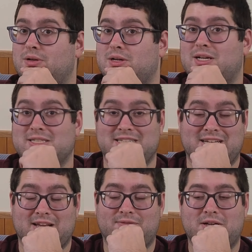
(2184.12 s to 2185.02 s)
Because did
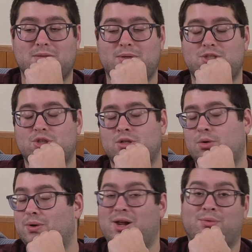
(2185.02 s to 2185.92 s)
he infect the preacher?
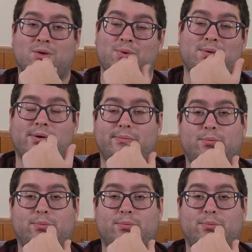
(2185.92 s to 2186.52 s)
We don't. We won't.